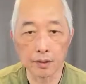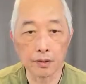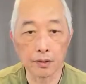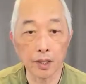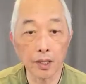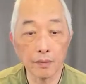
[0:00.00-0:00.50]

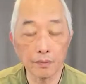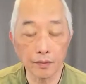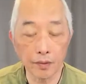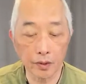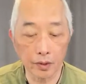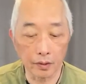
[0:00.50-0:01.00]
Okay?
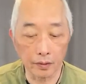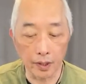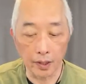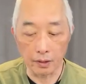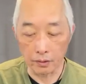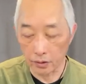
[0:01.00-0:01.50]
All right,
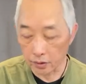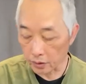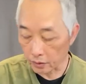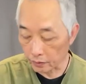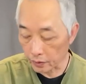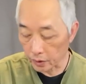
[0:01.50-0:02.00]
now this is
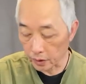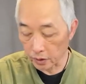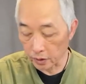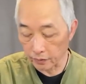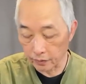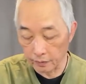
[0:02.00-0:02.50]
really good
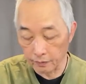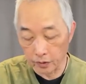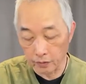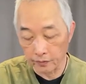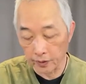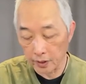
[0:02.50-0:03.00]
from the
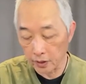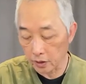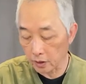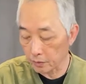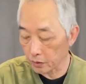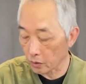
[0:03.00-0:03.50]

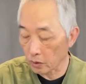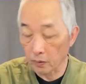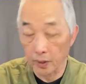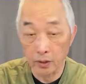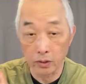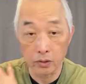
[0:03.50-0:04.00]
fingertips all the
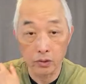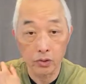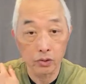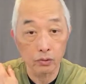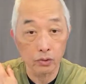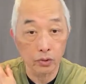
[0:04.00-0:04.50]
way to the
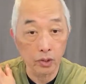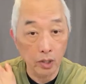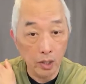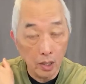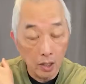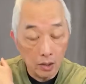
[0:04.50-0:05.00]
shoulder.
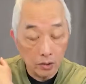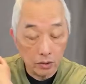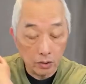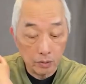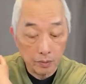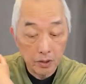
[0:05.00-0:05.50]
So
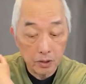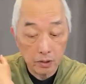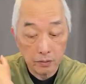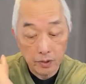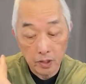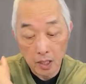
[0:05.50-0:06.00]
especially
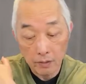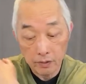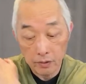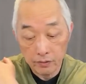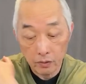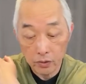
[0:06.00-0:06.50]
when you have a
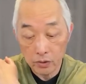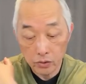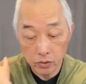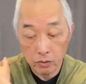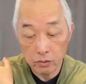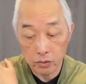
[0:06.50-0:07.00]
frozen
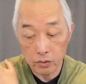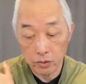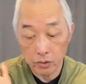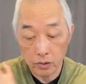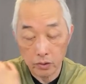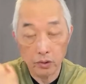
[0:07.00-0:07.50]
shoulder,
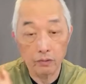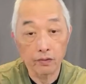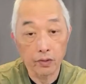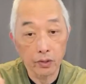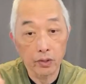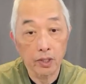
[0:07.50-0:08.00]
it's a
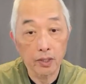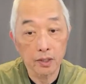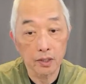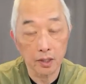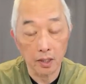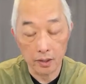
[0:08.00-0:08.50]
very good
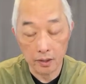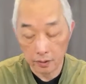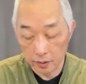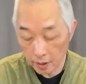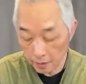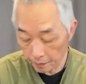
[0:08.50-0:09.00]
exercise, okay?